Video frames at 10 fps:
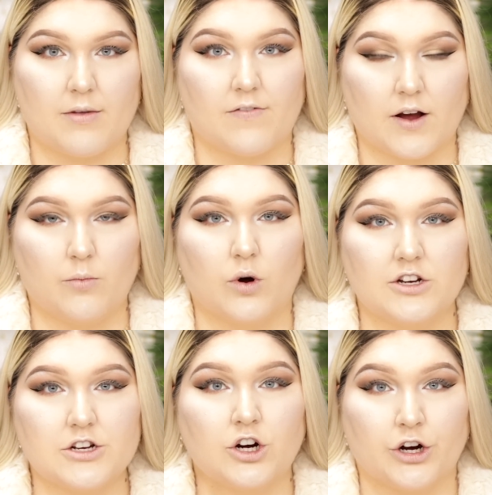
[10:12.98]
it's very important
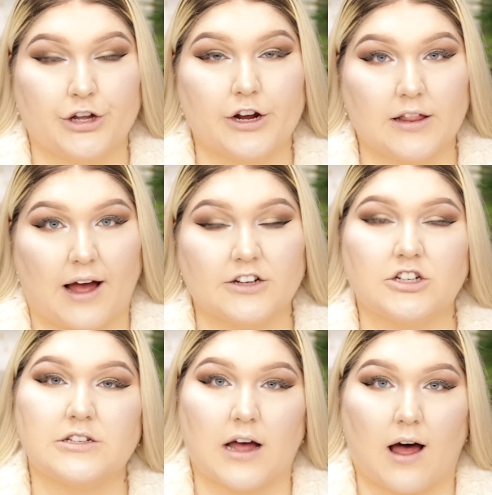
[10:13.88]
to curl your
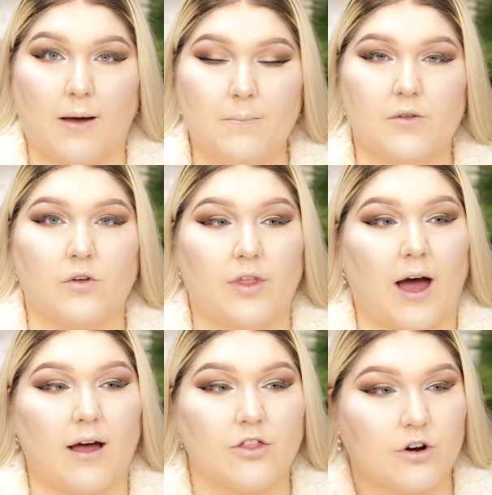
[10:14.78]
lashes up so
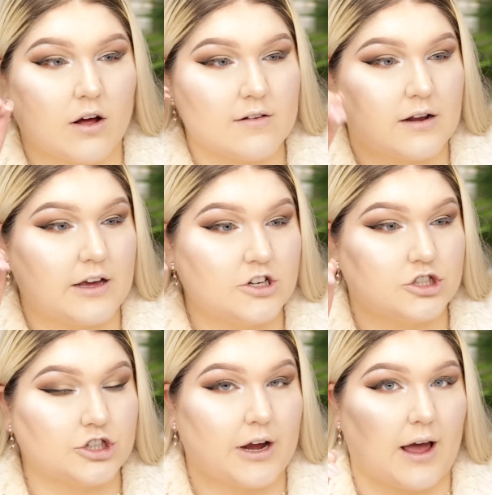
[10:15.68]
that they're not sticking
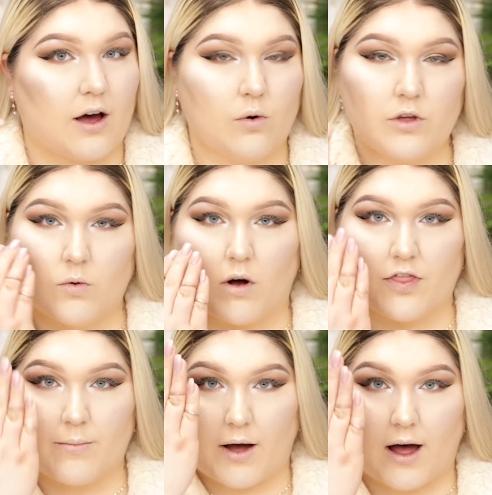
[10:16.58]
straight out. You want
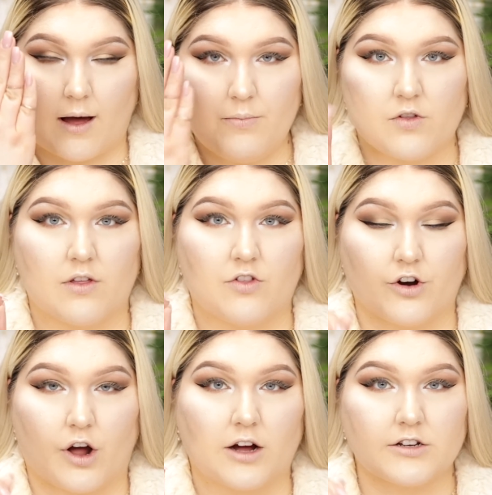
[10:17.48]
them up so that they're
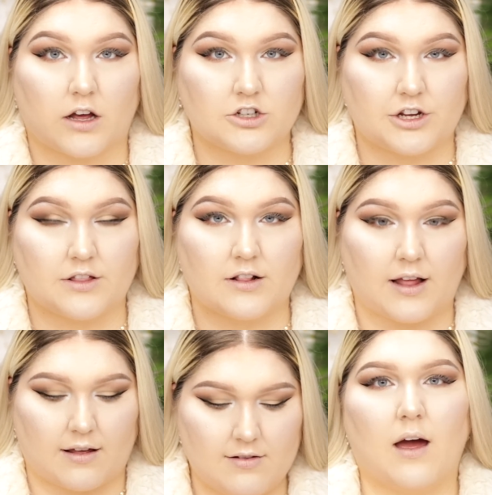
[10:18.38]
not touching the
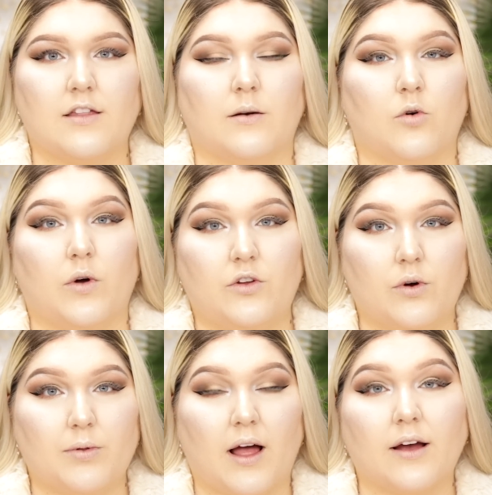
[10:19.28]
lens. And then I'm going to
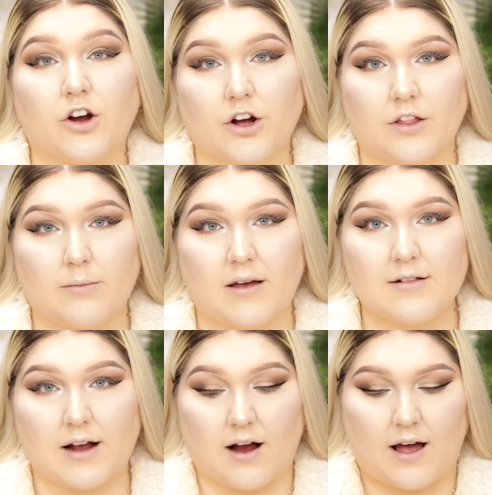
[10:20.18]
apply curling
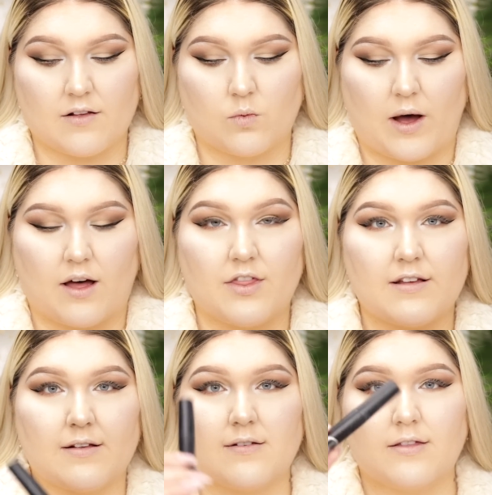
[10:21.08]
mascara as well.
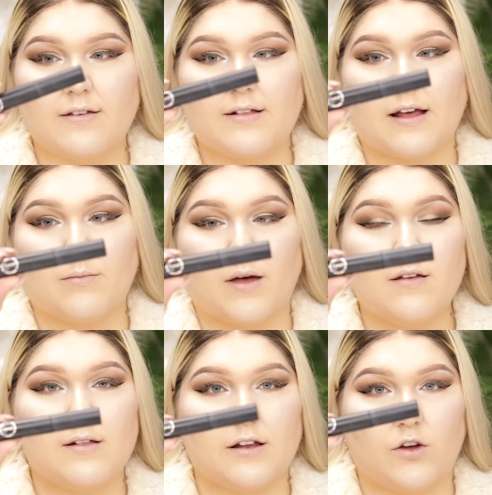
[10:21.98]
This is the Sigma
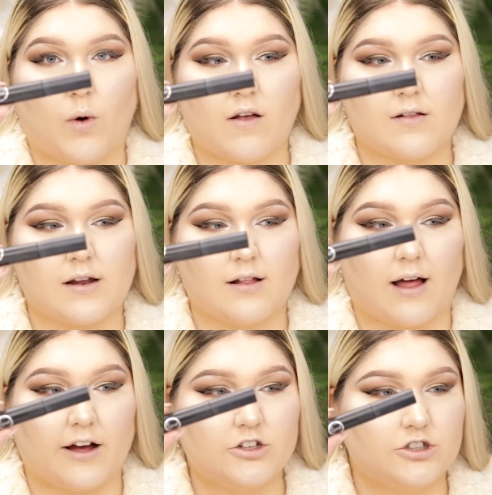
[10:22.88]
Sinuosity
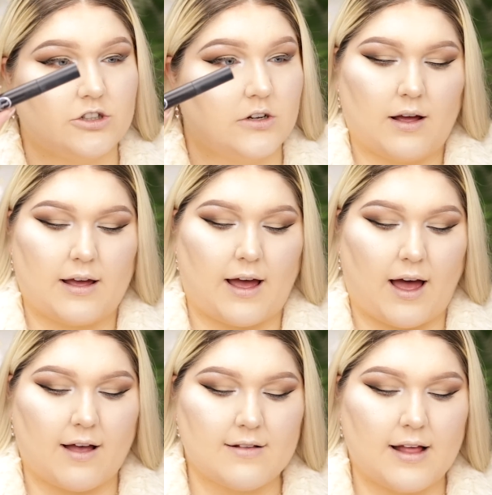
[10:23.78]
Lash. It
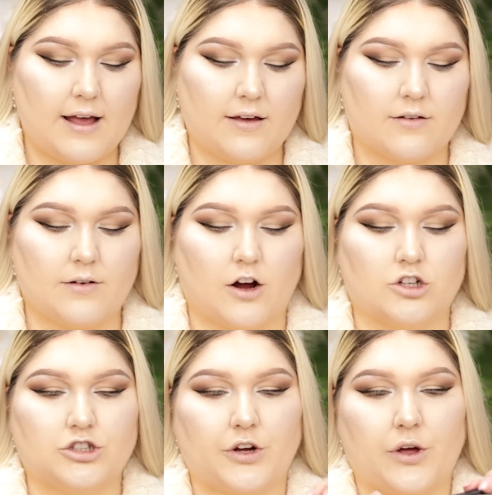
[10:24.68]
has like, here, I'll
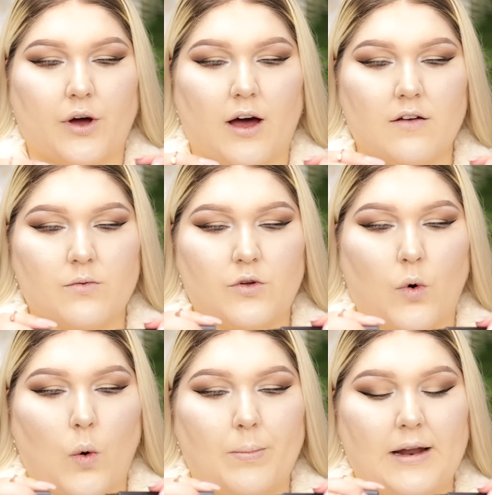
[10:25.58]
show you guys. When you
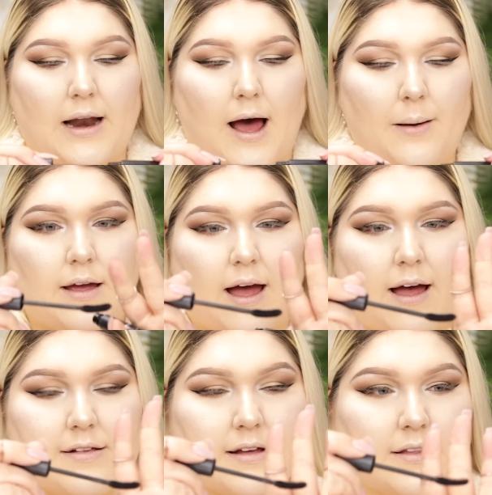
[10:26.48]
open it up, it
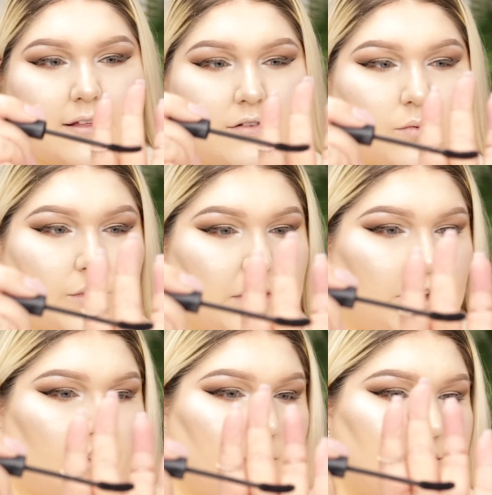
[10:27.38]
has like this really
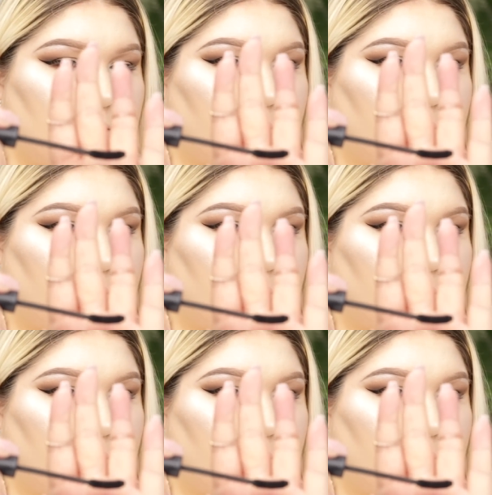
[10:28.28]
crazy